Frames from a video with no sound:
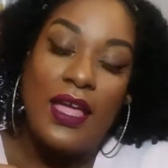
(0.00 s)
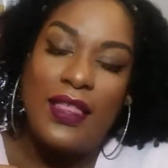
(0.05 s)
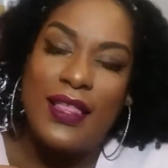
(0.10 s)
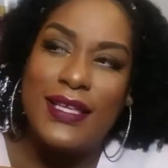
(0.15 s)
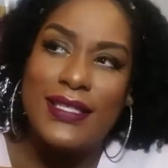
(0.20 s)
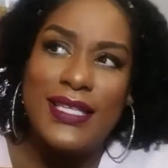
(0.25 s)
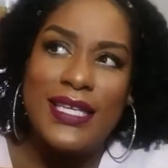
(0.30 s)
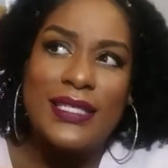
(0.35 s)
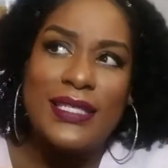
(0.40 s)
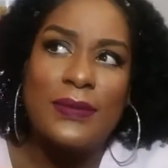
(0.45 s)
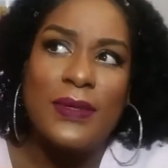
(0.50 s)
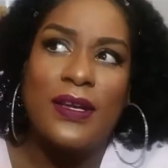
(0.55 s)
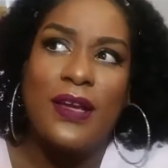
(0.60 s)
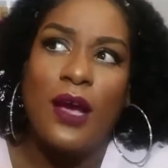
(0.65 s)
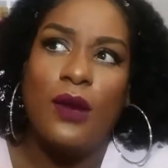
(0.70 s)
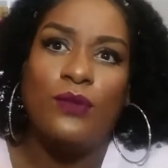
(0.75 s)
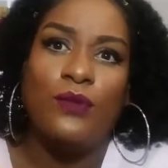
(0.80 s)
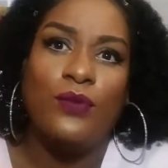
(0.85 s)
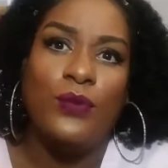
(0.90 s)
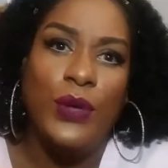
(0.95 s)
This has
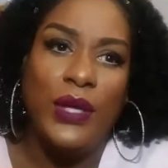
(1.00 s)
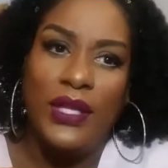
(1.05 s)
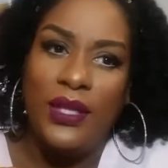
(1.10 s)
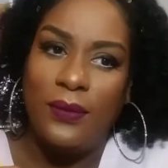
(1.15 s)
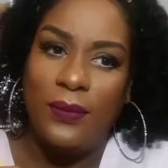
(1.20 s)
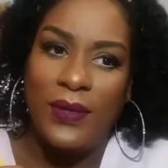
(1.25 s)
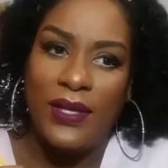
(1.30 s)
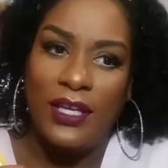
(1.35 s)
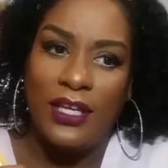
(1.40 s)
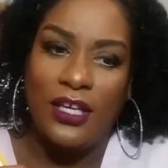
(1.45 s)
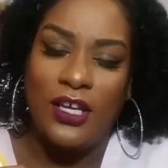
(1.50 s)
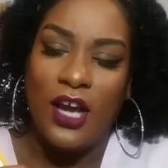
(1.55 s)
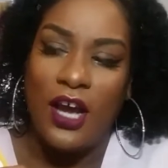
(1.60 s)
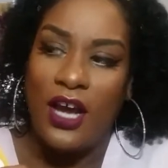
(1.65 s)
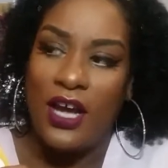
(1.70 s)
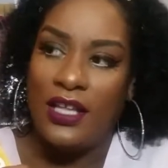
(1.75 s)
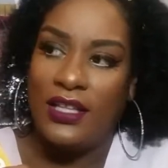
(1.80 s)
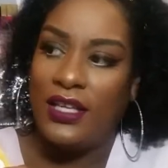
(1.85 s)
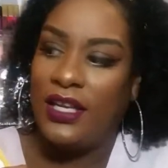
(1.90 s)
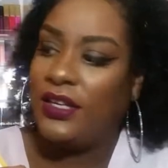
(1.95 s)
become really big
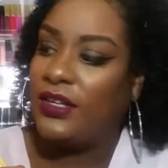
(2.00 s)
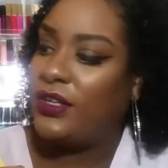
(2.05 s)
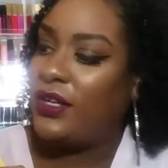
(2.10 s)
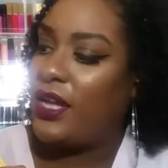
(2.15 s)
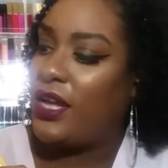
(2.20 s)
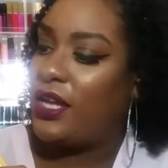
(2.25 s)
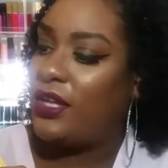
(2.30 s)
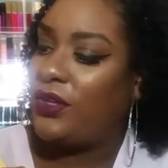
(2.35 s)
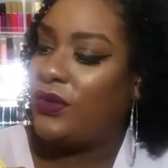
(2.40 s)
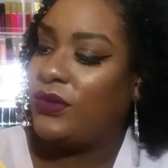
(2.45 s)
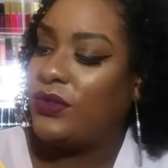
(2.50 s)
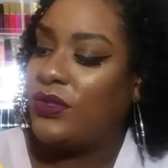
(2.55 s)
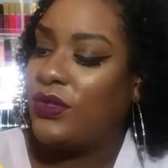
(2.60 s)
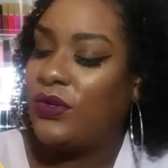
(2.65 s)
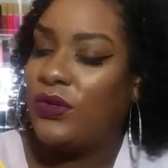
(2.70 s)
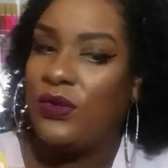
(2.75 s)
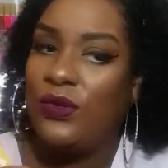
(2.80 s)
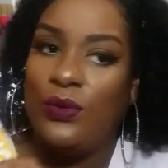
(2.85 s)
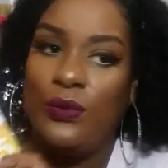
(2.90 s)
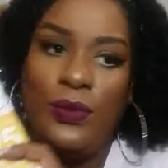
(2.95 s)
on the internet,
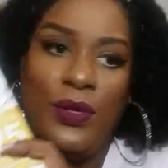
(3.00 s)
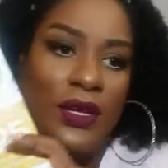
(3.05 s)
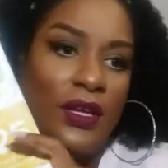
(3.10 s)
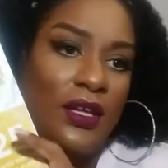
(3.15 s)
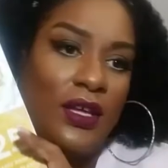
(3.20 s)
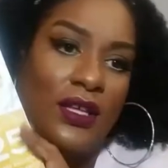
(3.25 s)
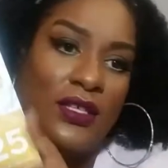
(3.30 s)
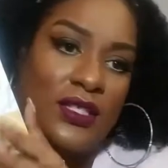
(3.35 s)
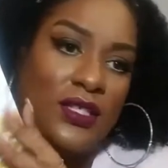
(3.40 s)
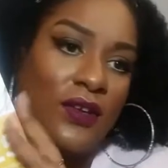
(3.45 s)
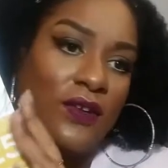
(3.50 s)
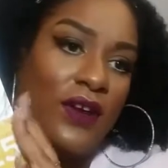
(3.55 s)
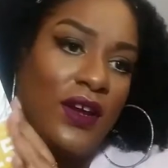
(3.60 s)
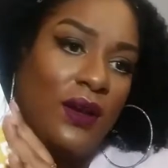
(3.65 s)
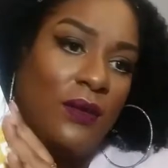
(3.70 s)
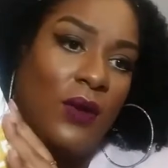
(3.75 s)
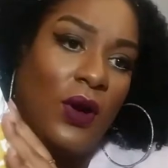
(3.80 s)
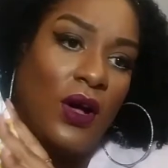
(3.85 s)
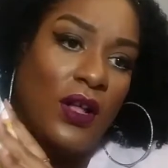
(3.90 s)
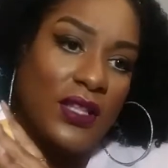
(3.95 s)
YouTube,
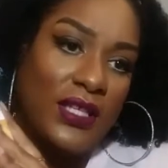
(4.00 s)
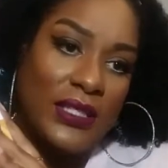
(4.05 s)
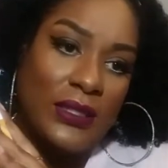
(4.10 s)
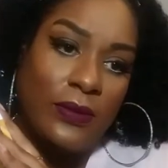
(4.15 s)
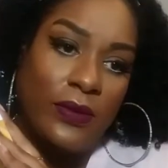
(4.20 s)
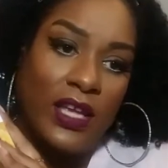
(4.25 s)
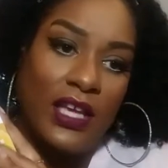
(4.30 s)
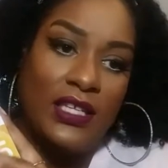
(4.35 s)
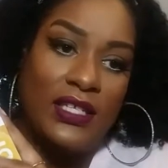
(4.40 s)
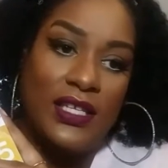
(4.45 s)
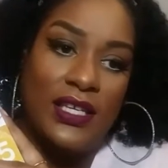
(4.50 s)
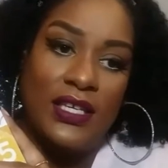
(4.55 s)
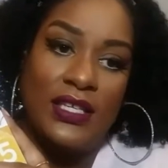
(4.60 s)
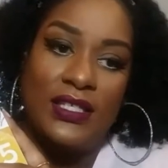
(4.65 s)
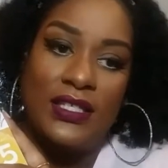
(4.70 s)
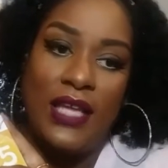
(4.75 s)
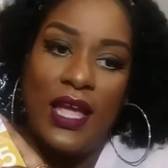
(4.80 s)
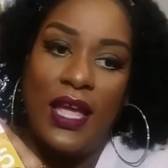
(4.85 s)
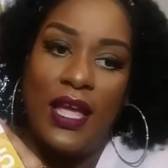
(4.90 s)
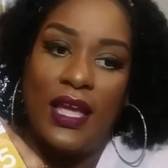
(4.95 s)
Instagram, all these
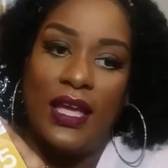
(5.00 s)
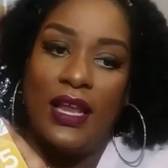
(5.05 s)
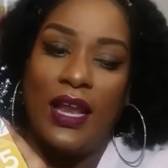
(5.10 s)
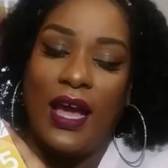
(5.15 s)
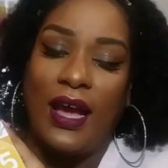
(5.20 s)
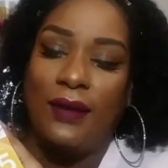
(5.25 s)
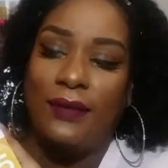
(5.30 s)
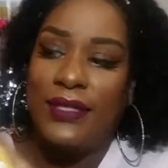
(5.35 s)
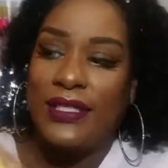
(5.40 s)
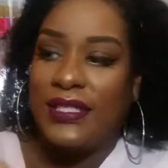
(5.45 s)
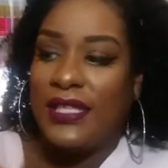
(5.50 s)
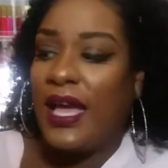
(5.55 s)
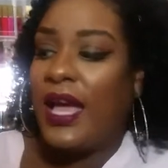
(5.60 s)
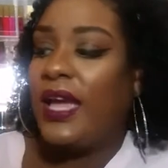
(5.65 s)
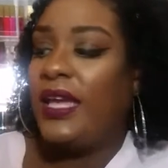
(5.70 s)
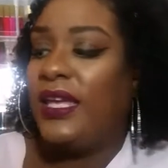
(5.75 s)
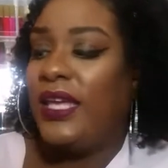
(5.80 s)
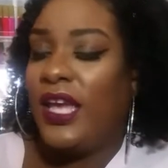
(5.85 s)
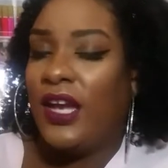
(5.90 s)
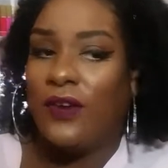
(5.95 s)
places. And I was
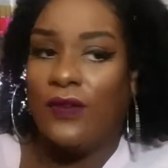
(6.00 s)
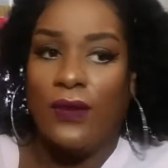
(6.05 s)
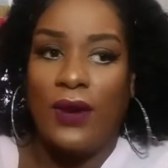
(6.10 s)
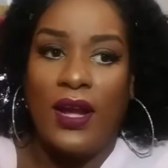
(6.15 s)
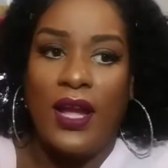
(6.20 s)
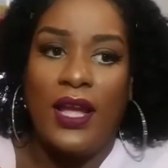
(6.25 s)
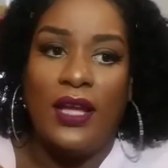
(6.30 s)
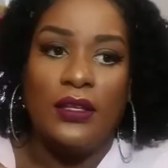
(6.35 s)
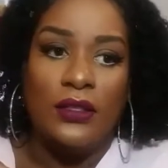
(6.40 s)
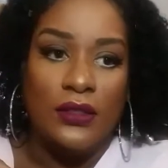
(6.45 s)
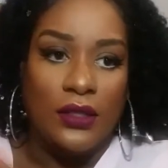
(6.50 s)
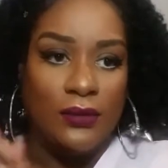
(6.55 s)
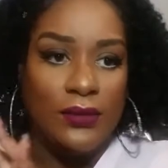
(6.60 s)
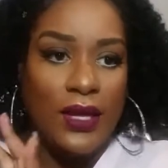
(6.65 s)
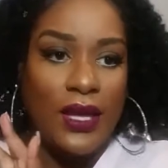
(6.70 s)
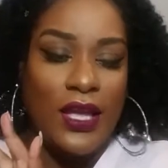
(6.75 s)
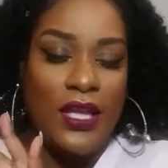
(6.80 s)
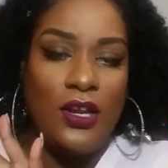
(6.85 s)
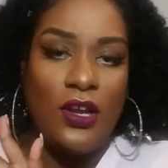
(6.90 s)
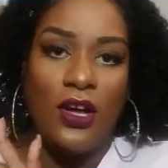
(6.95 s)
like, yeah, right. I'm
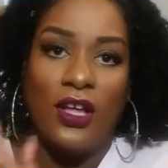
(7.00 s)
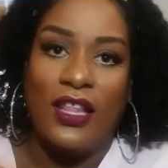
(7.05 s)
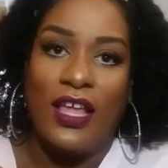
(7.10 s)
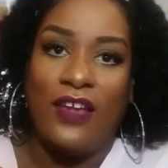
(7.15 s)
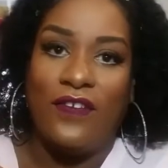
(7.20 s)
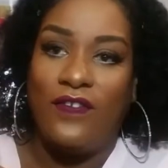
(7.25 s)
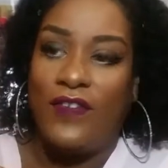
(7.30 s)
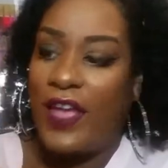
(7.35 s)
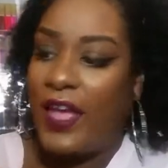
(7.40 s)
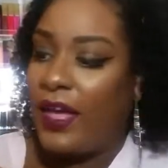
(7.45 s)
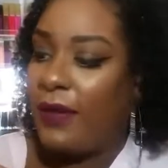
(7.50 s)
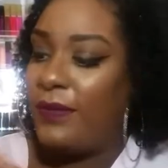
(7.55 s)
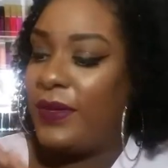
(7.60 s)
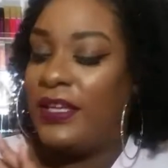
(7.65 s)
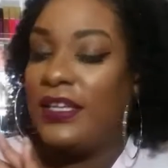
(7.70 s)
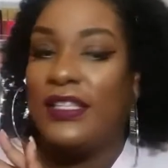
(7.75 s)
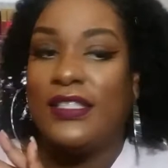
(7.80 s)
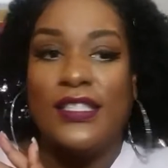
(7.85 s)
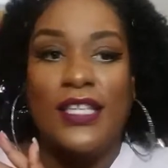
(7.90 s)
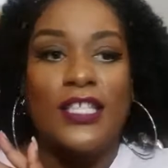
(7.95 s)
not eating all that fat
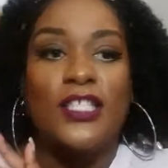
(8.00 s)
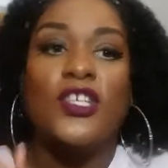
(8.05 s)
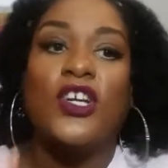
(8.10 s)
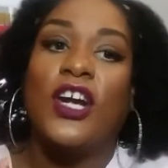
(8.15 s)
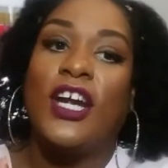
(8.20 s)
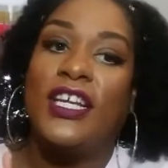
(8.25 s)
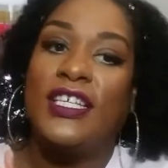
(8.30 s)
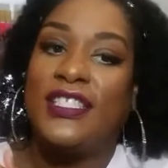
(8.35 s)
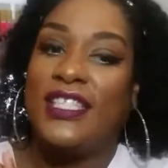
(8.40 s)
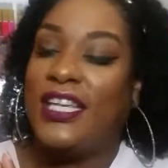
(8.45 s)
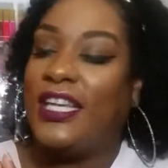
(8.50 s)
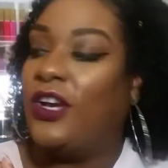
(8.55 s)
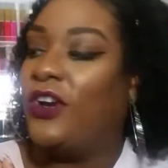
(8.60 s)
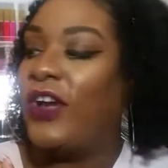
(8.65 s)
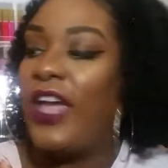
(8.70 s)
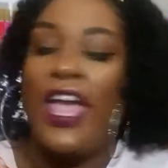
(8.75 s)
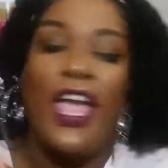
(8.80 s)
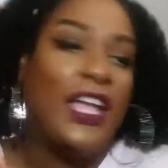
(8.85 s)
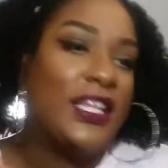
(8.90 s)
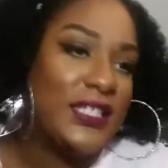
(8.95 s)
because that's crazy,
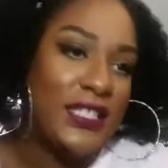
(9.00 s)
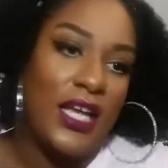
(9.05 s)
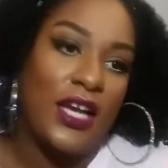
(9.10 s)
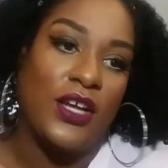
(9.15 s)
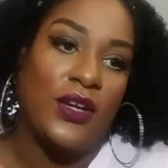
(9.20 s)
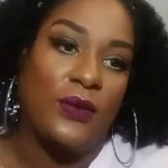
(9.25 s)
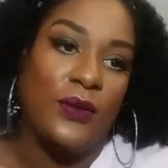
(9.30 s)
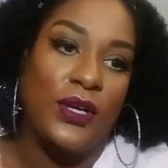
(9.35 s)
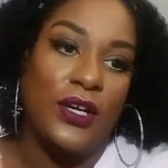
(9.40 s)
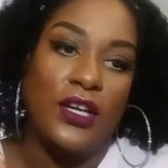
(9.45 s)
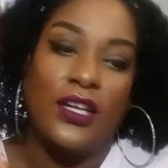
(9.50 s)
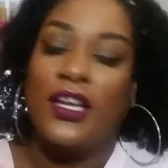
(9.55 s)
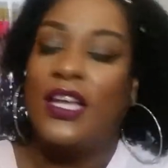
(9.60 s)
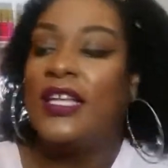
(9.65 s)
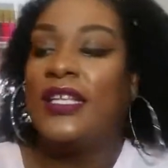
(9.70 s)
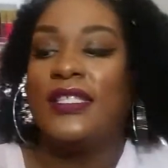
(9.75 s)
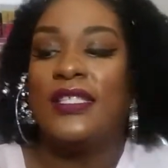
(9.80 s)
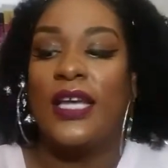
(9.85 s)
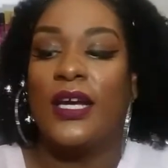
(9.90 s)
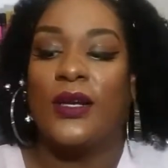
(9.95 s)
okay? It's not gonna work.
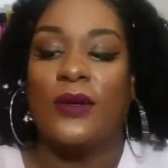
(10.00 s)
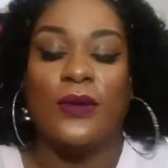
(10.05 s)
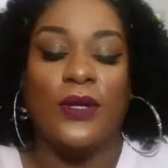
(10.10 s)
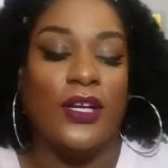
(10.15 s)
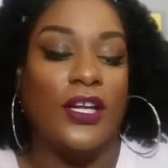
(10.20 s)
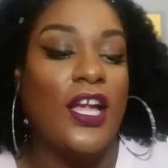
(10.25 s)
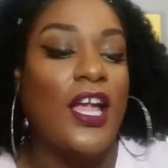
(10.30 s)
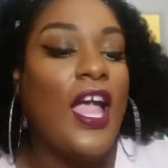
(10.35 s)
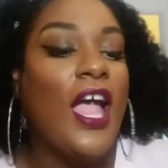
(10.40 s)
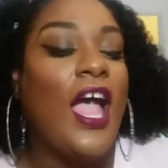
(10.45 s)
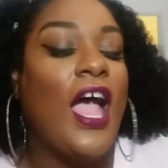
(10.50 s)
It's not gonna work.